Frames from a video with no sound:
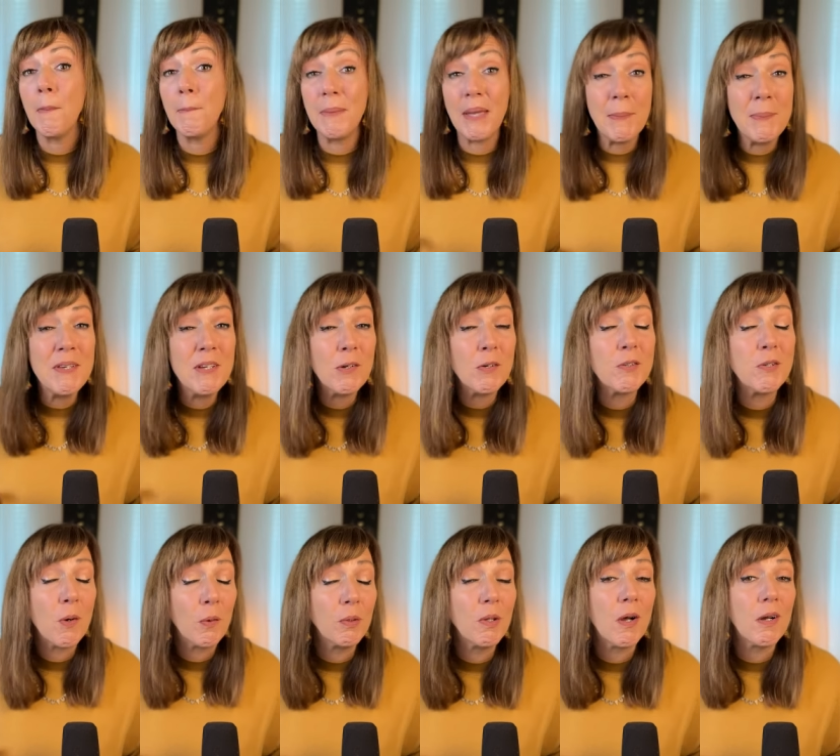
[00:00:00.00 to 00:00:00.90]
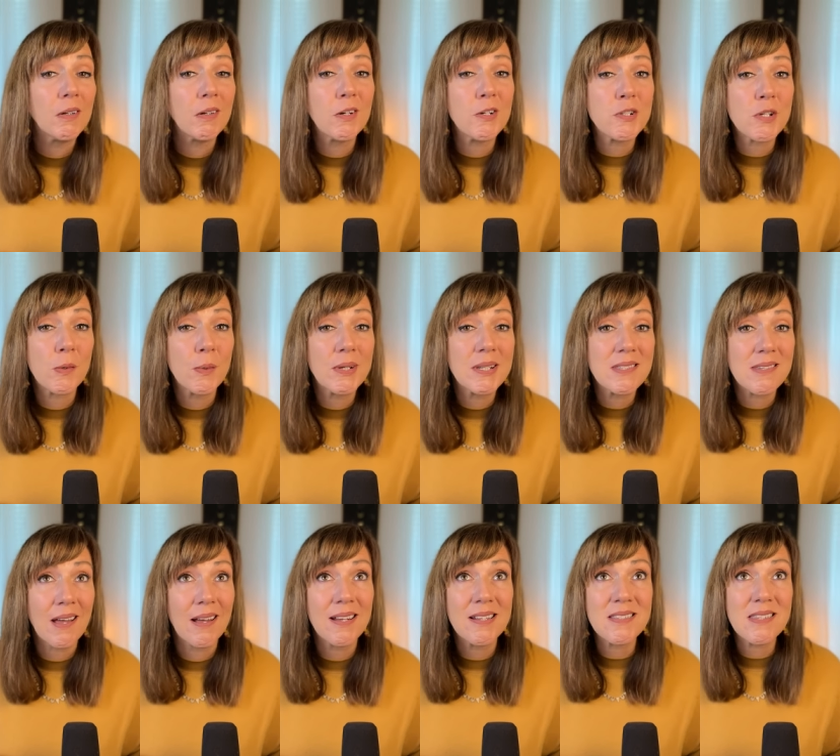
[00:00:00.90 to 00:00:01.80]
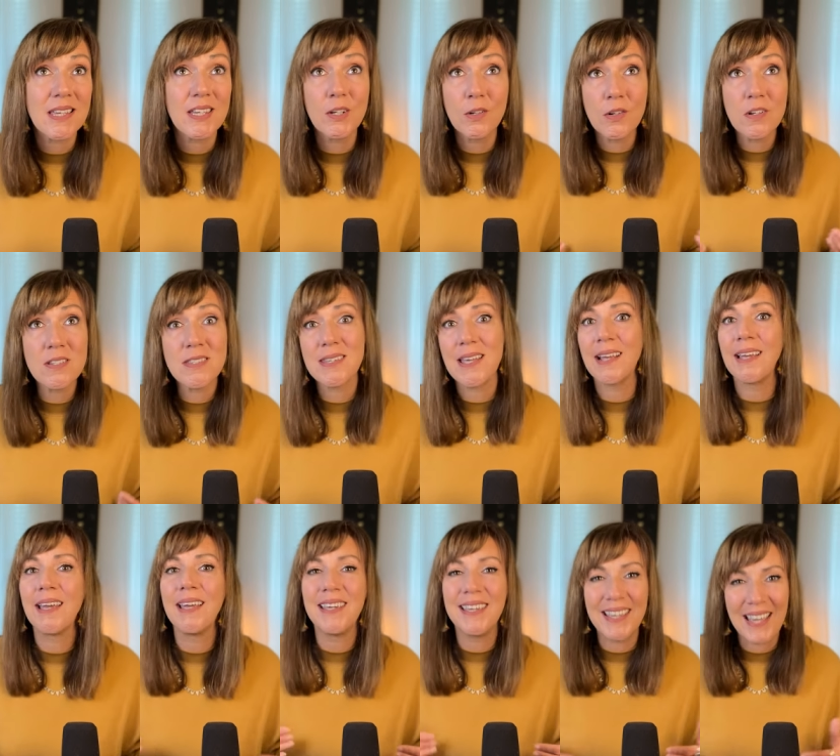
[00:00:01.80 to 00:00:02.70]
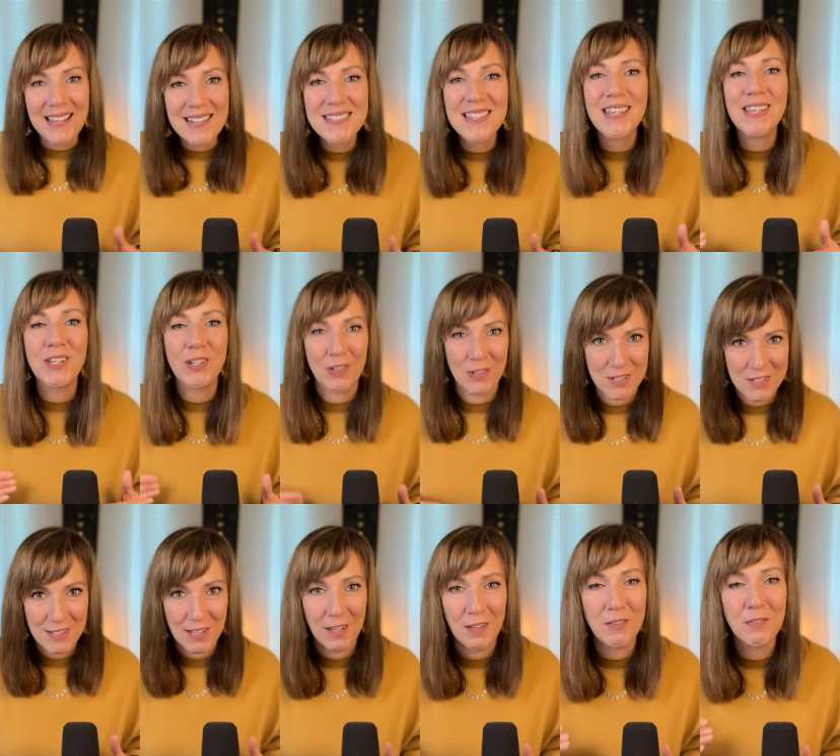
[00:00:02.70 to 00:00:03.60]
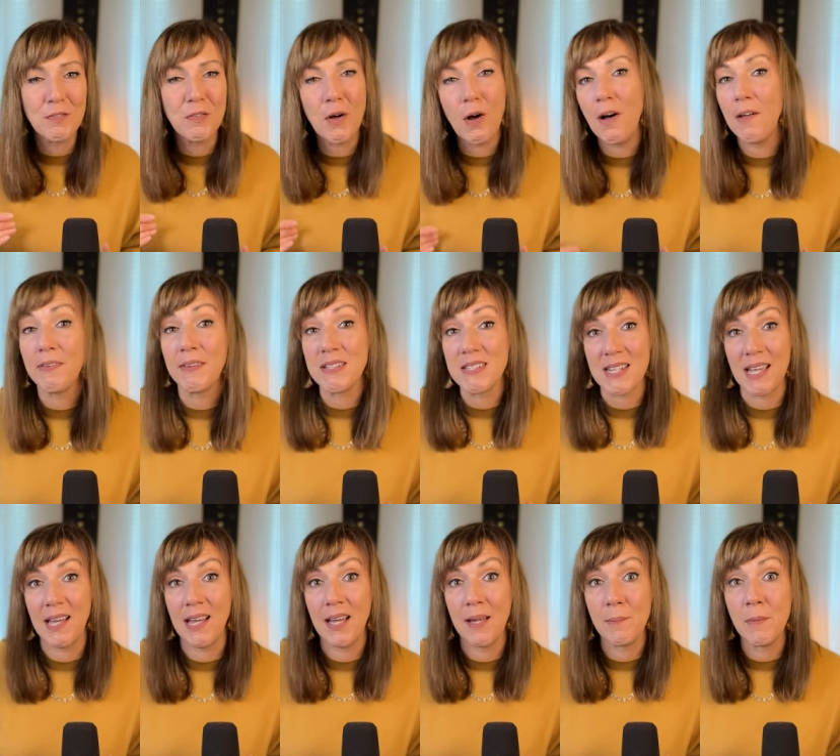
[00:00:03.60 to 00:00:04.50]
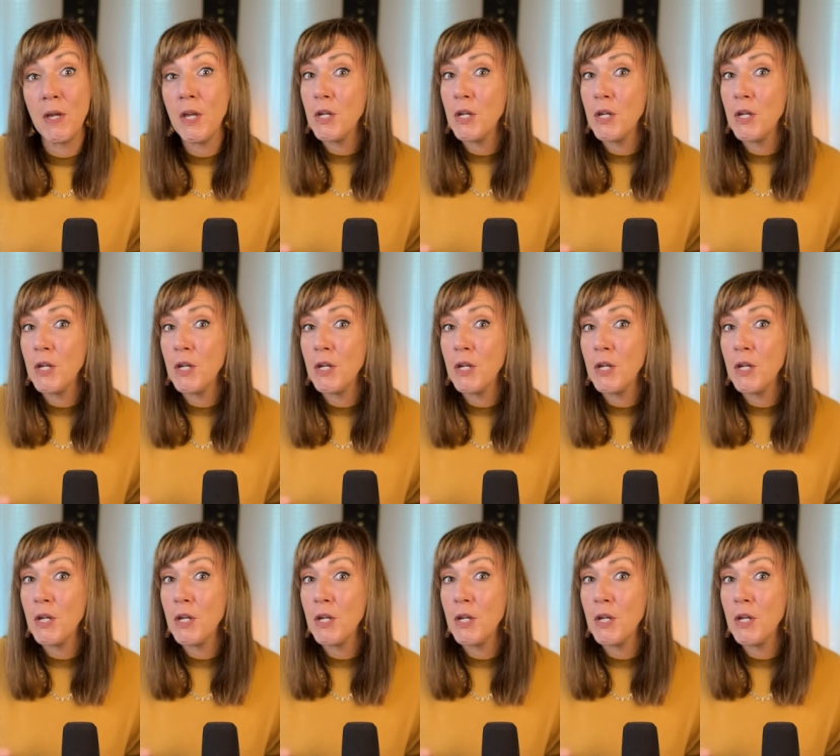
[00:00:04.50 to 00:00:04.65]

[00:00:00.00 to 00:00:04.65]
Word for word: Maybe you're no longer showing signs that you're second-guessing yourself all the time.